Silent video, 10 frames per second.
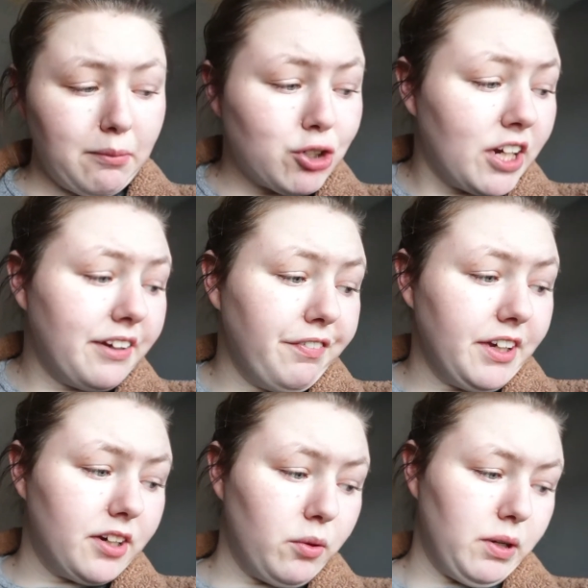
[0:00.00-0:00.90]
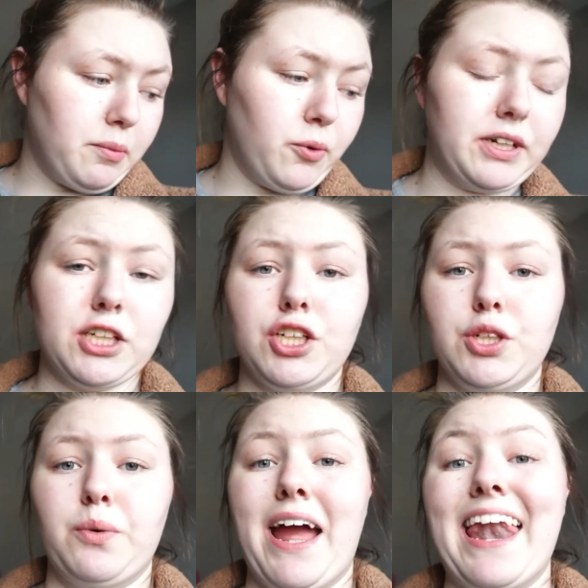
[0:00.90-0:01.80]
I'm trying to figure out what I'm going to
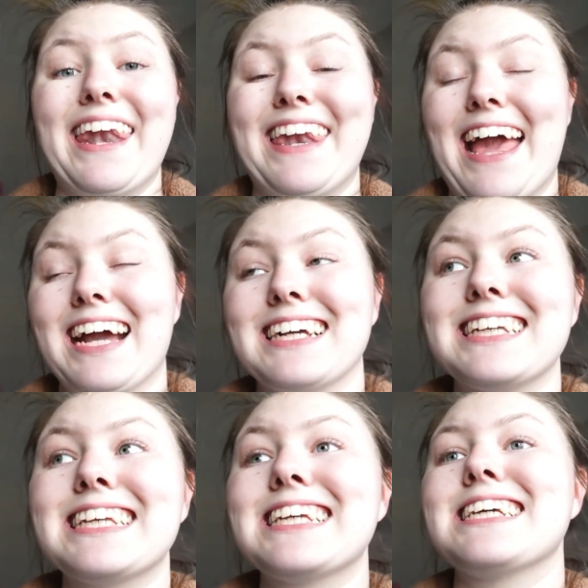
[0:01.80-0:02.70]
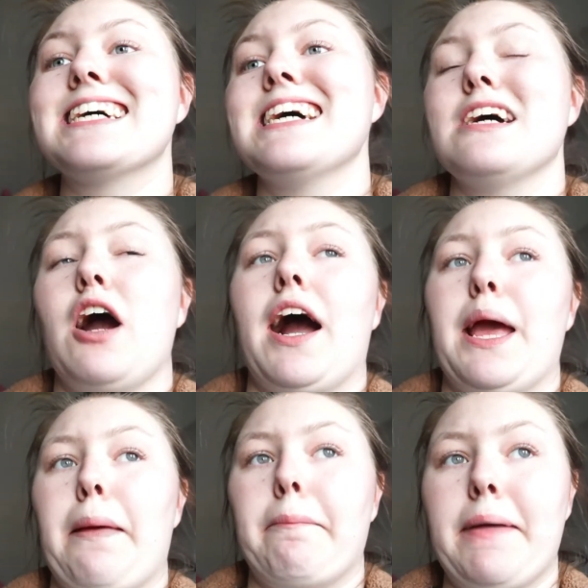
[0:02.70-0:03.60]
do next.
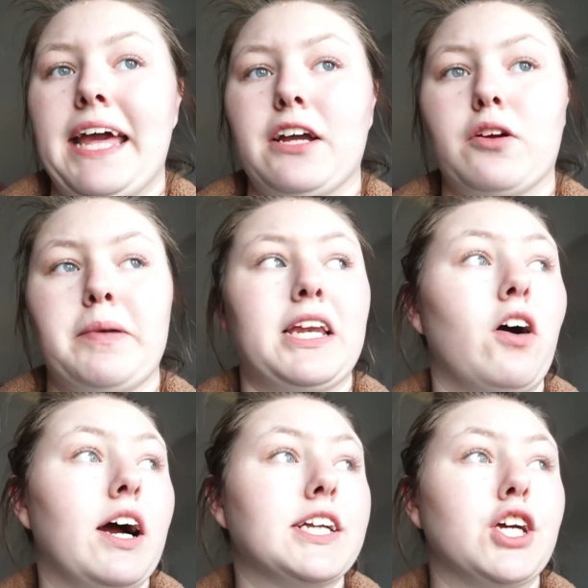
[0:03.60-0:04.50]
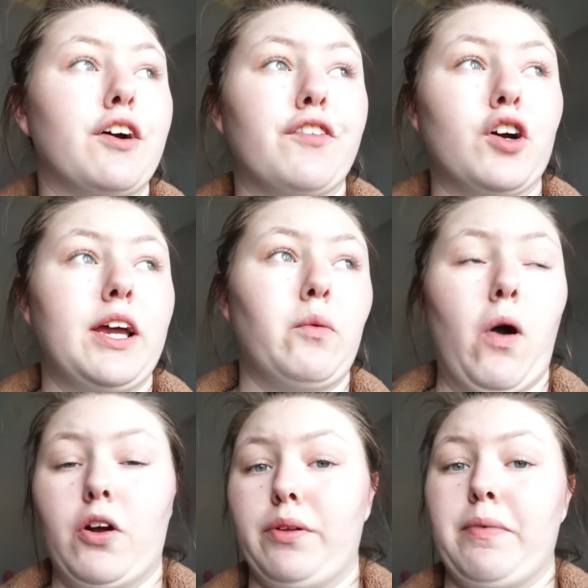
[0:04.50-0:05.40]
I may or may not go for a
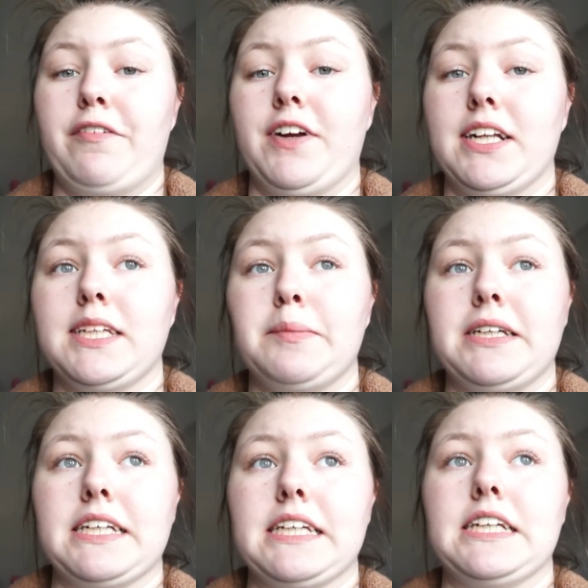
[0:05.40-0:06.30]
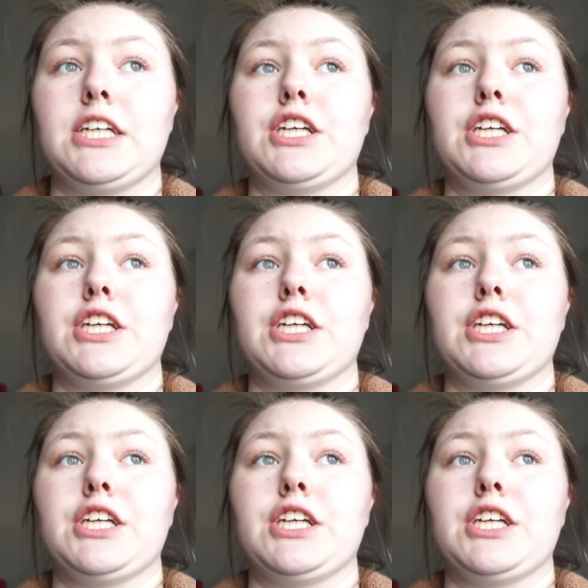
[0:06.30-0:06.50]
walk with my friends because it is